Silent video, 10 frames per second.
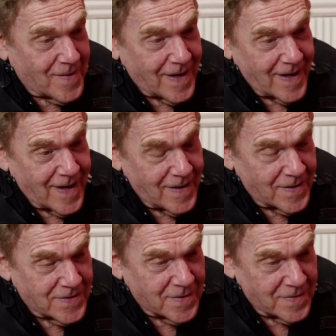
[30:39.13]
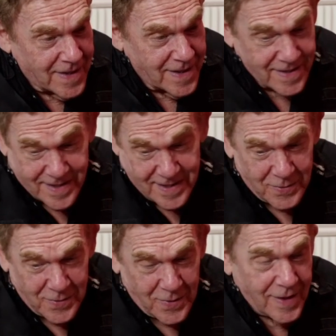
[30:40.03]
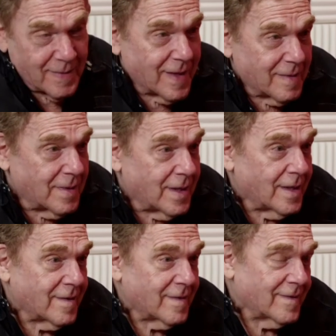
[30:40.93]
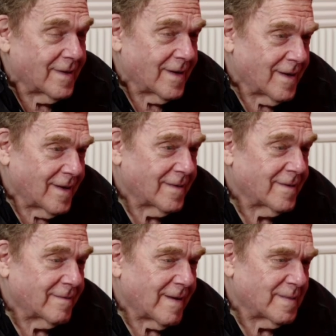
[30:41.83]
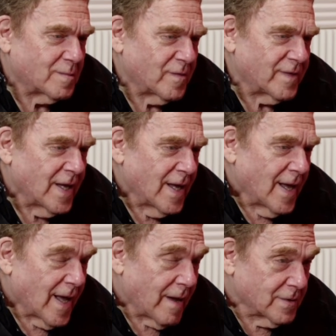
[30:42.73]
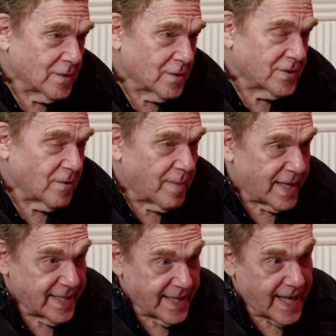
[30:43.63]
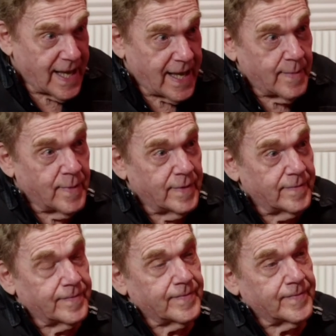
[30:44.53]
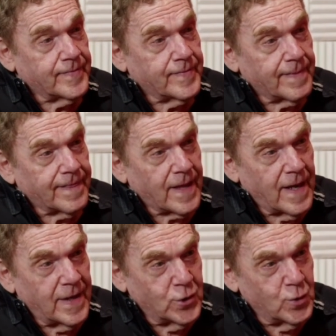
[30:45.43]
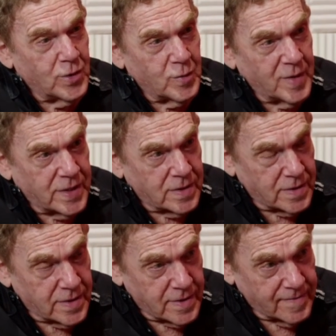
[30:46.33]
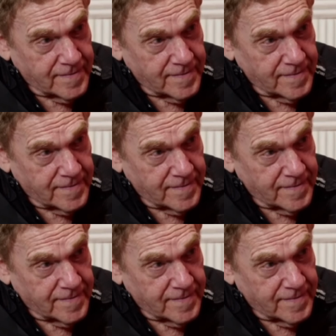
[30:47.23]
I also did, since we're talking about me and the Rabbit movie, I was also Benny the Cab and two of the Weasels.